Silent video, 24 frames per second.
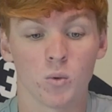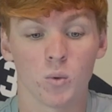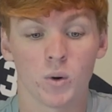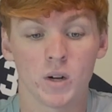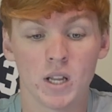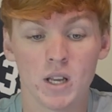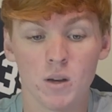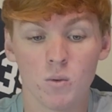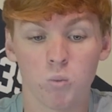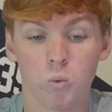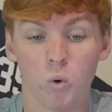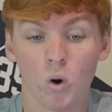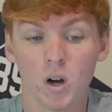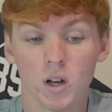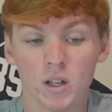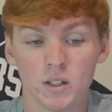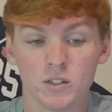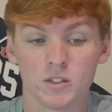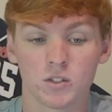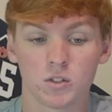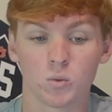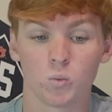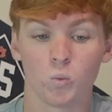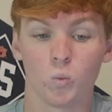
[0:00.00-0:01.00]
when he
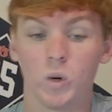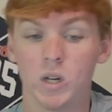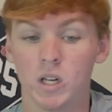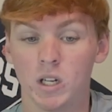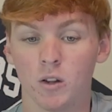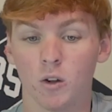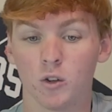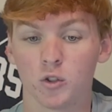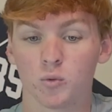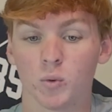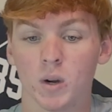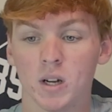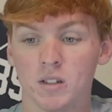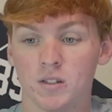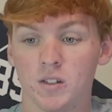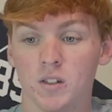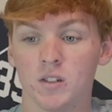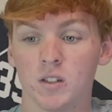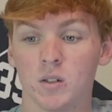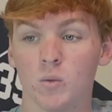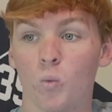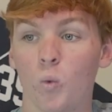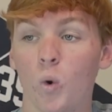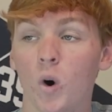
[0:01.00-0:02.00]
was winning those
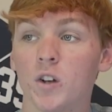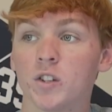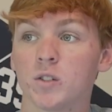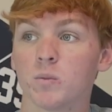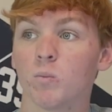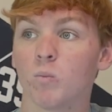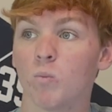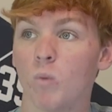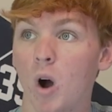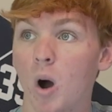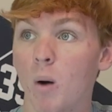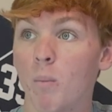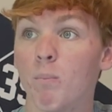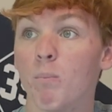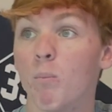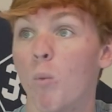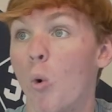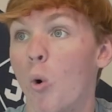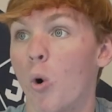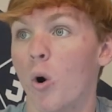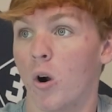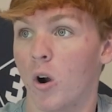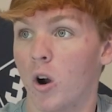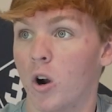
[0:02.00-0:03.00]
races and was a
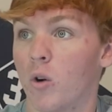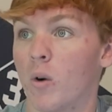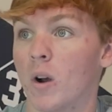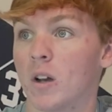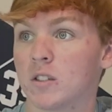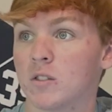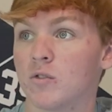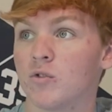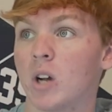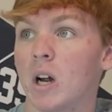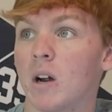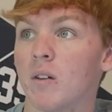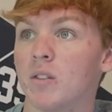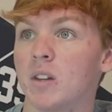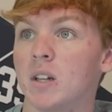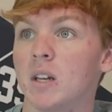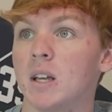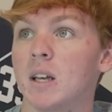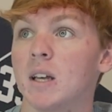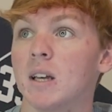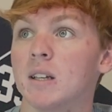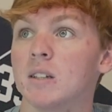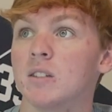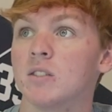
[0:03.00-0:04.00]
more aggressive driver than
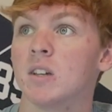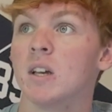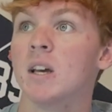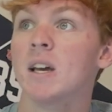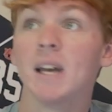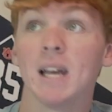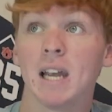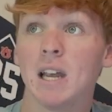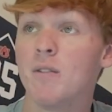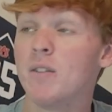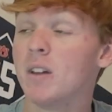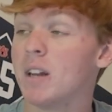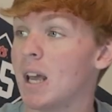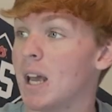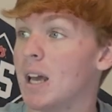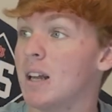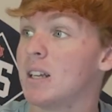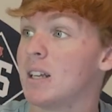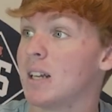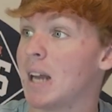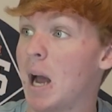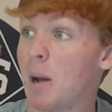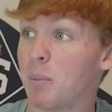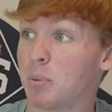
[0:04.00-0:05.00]
he is, even
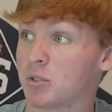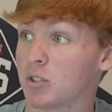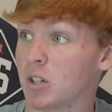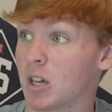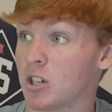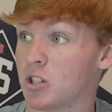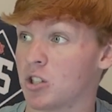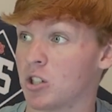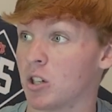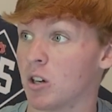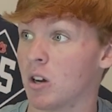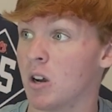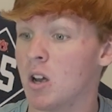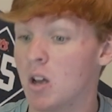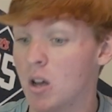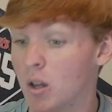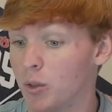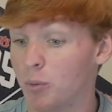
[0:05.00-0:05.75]
Indianapolis last year,